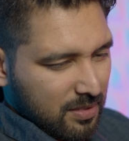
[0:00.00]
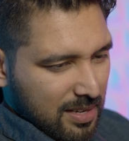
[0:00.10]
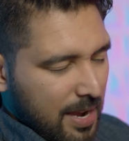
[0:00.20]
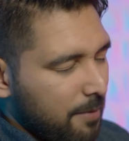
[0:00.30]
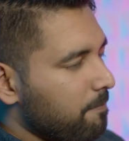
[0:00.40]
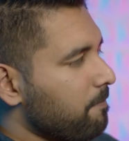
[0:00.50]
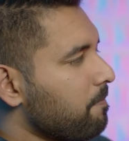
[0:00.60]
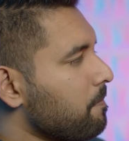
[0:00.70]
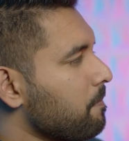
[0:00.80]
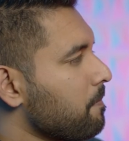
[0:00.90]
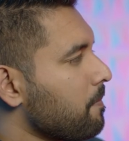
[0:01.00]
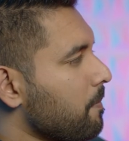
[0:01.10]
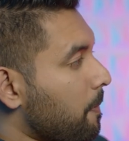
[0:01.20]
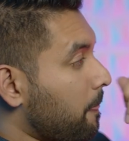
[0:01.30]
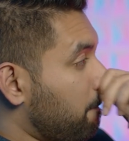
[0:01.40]
Okay.
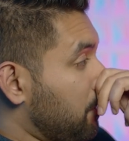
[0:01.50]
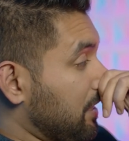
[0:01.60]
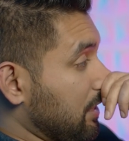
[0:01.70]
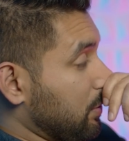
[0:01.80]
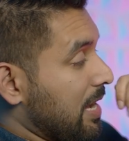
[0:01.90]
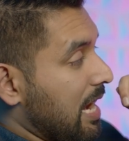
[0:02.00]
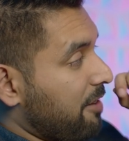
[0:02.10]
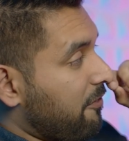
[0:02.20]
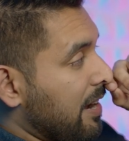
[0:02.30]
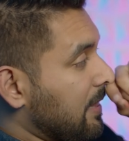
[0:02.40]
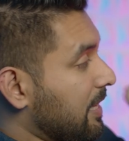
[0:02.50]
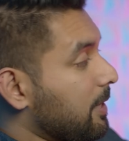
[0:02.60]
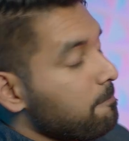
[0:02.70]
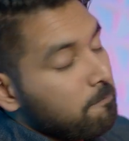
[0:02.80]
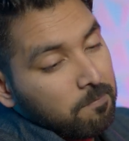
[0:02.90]
This is where I find
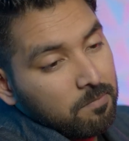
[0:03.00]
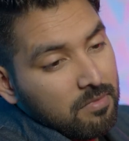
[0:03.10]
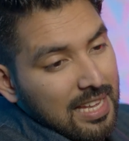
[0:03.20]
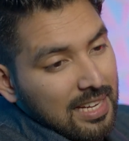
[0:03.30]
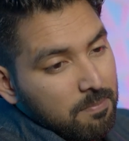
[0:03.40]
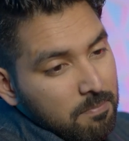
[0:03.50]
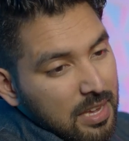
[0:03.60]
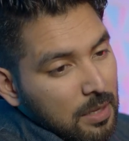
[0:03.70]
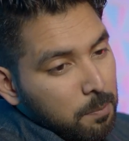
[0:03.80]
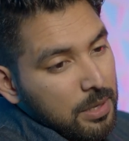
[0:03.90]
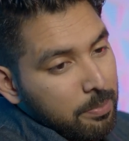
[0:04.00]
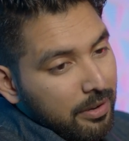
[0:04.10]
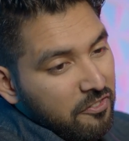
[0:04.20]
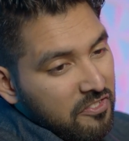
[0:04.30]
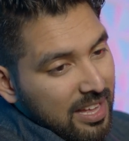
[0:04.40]
that many
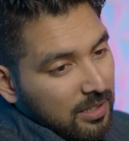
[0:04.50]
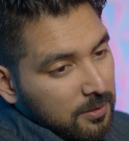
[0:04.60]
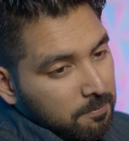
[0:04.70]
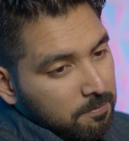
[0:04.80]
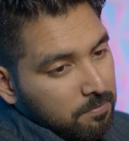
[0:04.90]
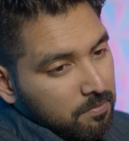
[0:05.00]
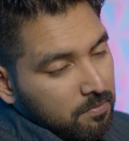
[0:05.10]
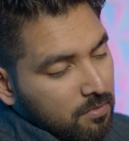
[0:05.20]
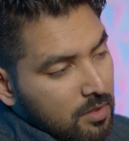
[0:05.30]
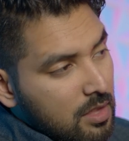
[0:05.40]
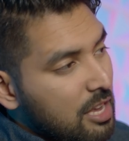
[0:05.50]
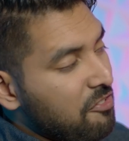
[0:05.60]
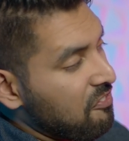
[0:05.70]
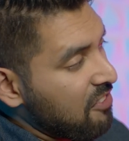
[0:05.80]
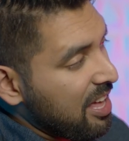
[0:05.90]
people fail. They
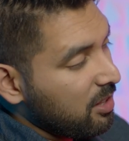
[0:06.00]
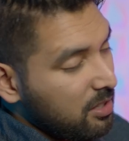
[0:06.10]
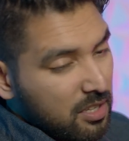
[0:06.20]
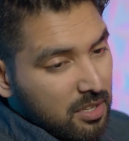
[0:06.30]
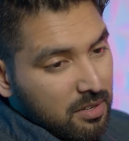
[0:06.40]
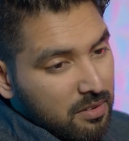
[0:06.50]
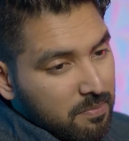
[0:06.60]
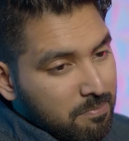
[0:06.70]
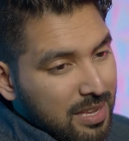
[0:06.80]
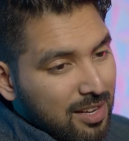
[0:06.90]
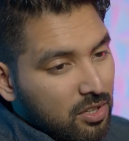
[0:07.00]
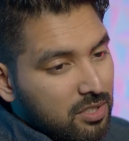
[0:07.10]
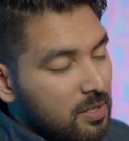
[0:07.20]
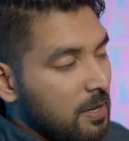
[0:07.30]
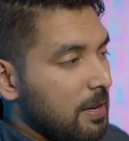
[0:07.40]
fail
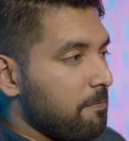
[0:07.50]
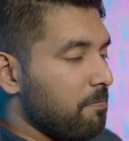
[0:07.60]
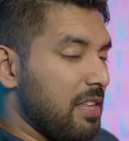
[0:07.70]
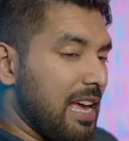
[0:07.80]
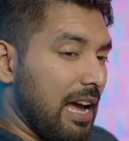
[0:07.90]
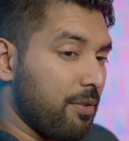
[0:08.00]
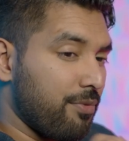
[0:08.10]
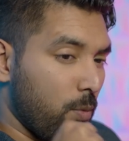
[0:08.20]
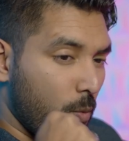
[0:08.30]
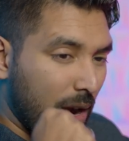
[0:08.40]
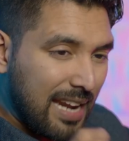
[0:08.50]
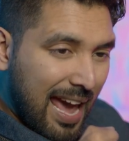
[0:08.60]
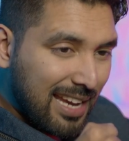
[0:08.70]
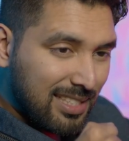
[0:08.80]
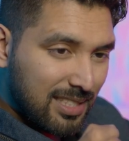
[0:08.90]
because they have one
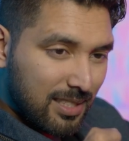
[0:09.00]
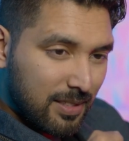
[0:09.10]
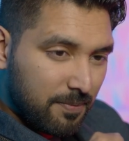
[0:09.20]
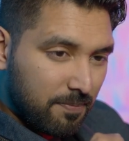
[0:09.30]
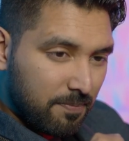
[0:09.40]
axe.